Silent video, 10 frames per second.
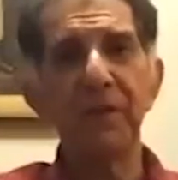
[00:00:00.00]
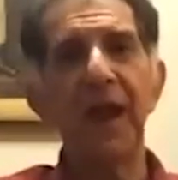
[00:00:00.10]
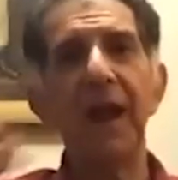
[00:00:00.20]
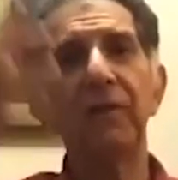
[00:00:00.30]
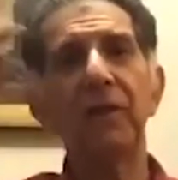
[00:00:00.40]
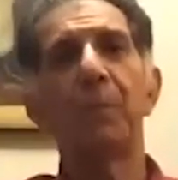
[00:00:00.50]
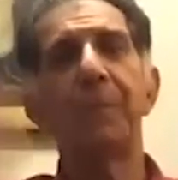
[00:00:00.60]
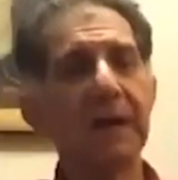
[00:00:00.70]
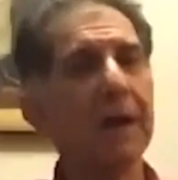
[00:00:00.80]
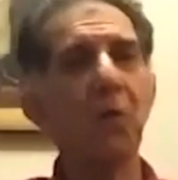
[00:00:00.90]
shelves, so you
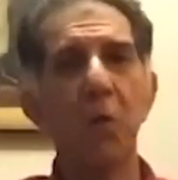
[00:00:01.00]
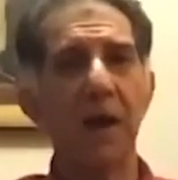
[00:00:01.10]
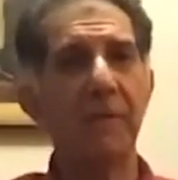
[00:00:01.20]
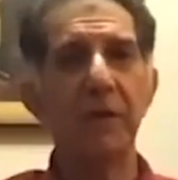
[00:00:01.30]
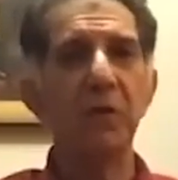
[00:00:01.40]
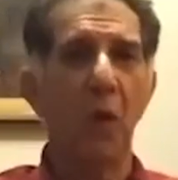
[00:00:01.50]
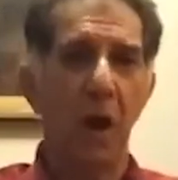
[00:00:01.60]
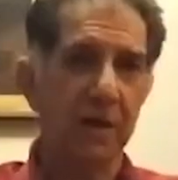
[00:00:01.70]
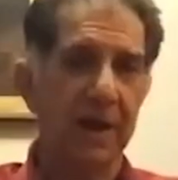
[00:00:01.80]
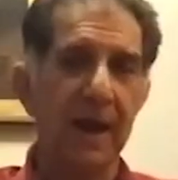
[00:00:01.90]
picked out whatever you
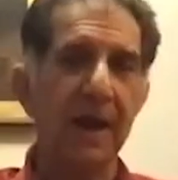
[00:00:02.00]
wanted.